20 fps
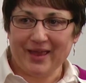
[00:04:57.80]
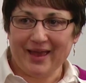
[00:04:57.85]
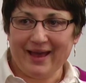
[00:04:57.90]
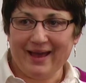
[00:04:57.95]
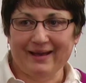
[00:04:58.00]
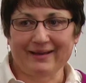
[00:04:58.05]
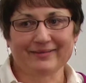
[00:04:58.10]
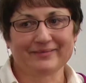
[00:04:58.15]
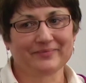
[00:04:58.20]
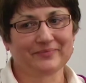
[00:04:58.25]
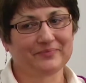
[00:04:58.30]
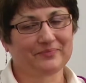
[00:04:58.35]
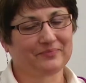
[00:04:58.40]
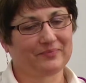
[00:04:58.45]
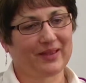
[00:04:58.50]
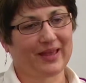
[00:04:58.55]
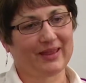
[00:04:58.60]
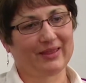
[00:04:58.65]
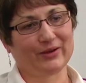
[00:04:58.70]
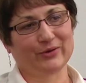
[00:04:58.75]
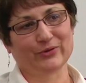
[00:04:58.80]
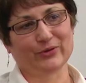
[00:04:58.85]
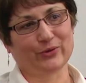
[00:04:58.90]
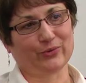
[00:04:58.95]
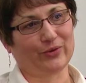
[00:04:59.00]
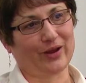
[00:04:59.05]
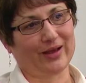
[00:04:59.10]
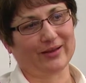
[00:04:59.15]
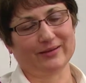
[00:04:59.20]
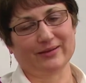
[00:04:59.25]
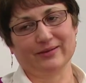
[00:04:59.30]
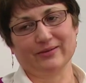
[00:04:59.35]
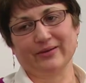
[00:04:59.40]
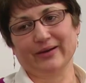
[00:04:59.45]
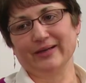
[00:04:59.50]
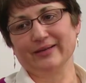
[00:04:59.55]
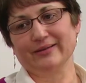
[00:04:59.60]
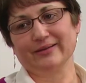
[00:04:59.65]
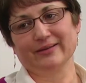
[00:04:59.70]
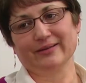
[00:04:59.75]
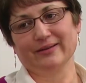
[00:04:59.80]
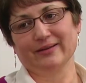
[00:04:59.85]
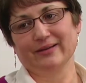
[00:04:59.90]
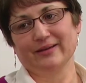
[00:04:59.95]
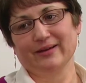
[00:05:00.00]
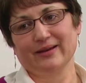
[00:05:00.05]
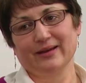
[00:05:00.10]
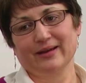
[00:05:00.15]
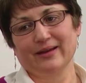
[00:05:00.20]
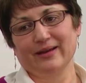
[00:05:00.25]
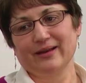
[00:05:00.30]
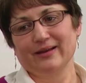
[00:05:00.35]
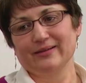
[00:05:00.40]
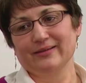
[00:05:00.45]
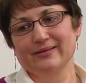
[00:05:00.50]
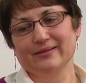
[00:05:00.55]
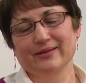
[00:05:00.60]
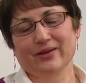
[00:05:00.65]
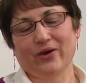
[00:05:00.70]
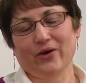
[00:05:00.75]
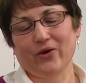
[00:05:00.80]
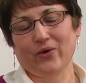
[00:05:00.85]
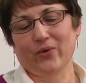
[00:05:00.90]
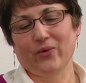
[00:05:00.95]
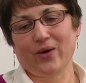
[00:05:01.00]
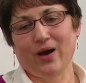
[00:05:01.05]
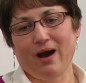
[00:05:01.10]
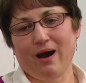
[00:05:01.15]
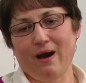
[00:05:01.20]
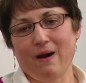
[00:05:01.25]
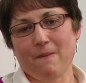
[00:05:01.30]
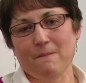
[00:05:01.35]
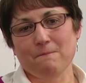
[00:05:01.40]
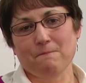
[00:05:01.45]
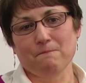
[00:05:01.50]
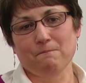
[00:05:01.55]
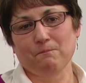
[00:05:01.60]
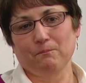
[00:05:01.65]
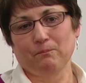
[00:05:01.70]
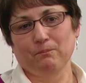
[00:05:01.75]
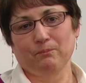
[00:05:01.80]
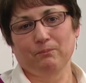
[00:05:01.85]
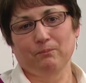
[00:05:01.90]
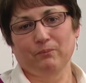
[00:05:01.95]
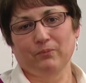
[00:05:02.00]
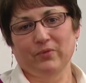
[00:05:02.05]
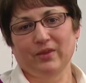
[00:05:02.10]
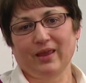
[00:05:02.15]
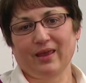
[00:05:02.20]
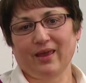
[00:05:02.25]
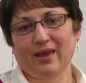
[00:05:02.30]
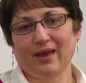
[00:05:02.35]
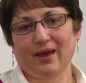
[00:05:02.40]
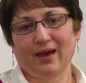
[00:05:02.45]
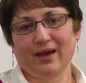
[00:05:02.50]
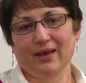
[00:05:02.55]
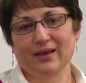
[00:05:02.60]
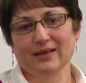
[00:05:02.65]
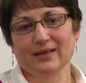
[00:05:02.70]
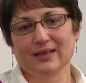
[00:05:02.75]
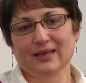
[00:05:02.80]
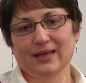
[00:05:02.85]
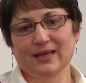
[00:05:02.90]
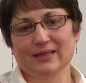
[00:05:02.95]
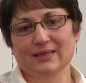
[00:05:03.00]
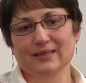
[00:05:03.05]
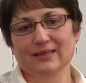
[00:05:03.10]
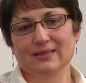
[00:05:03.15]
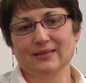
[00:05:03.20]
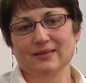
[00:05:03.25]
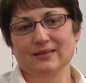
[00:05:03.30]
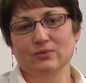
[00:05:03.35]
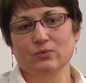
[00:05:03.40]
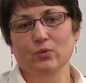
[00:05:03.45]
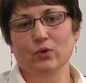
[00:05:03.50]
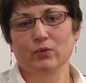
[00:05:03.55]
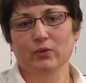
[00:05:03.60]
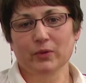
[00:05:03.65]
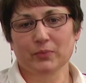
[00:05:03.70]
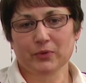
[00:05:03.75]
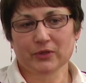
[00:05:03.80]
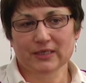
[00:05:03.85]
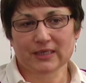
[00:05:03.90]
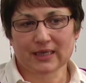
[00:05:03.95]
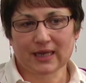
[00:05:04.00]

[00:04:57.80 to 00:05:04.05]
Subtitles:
Yeah, and they're so nice to us. So, yeah, it's where we put